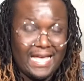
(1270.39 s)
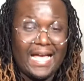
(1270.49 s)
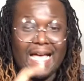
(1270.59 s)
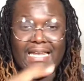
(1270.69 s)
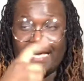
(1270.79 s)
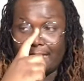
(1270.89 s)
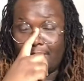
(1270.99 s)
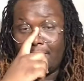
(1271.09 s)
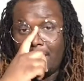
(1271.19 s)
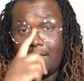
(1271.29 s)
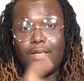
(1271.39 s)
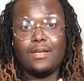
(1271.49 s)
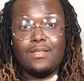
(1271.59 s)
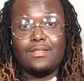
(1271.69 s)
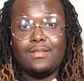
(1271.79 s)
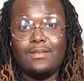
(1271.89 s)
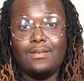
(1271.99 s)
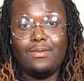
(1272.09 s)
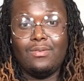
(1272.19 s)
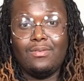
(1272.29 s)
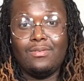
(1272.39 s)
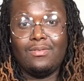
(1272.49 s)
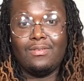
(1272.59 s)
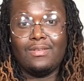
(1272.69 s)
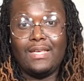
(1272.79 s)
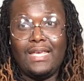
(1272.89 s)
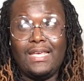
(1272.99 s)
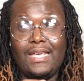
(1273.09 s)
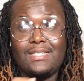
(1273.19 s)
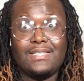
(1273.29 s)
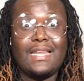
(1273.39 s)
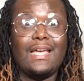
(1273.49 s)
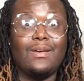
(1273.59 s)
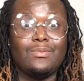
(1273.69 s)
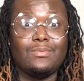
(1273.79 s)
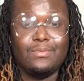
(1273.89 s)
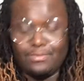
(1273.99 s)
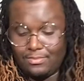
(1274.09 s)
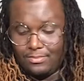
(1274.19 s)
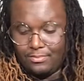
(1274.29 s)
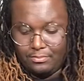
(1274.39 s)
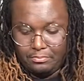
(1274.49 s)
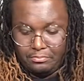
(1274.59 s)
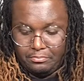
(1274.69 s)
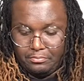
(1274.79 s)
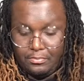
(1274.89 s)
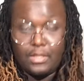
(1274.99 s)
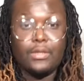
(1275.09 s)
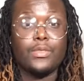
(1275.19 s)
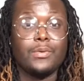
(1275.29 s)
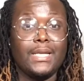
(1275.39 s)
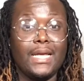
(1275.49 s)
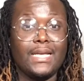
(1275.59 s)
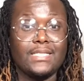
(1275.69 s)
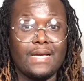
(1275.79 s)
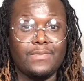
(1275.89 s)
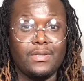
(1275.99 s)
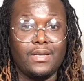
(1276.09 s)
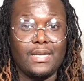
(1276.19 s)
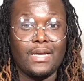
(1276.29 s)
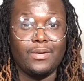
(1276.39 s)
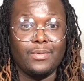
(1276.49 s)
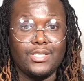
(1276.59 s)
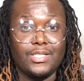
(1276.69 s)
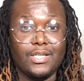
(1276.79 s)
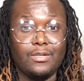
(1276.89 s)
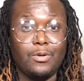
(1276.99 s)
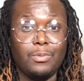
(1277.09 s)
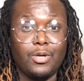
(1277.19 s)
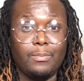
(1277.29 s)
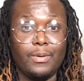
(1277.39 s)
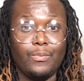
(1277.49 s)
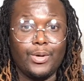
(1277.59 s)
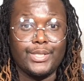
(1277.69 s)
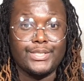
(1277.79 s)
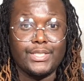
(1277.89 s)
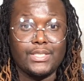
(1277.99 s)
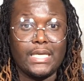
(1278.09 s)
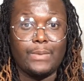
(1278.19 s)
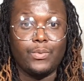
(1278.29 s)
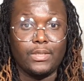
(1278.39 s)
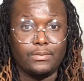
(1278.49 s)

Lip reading: I like her because it's now 3 days after the inauguration and homegirl been working since day one.